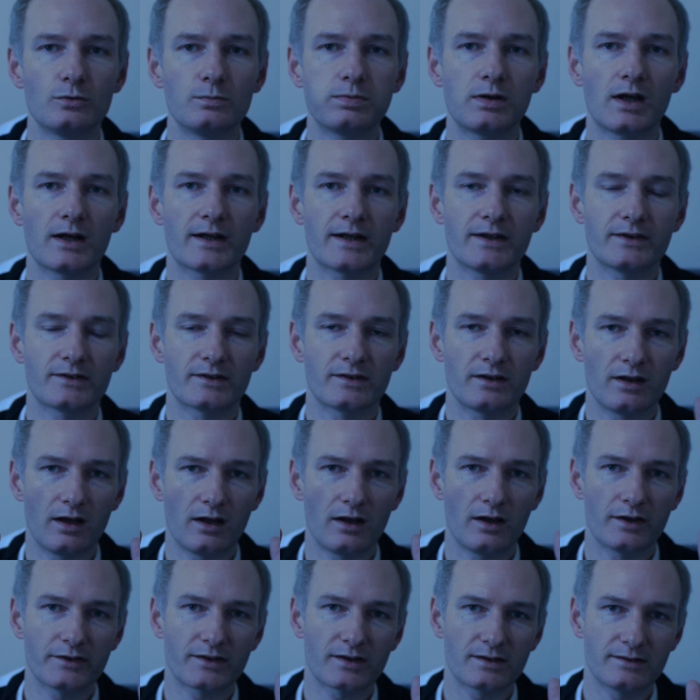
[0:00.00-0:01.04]
plugins to your
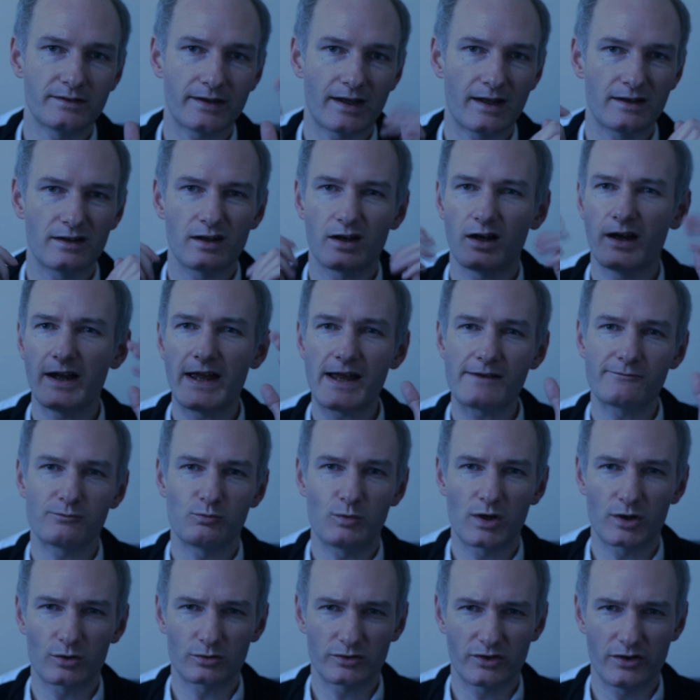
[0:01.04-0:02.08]
heart's content. I have
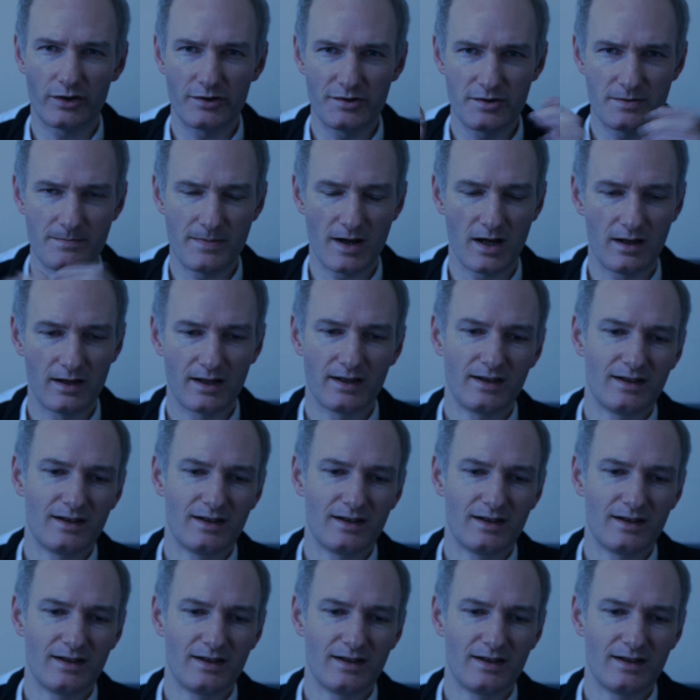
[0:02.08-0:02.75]
one or two, but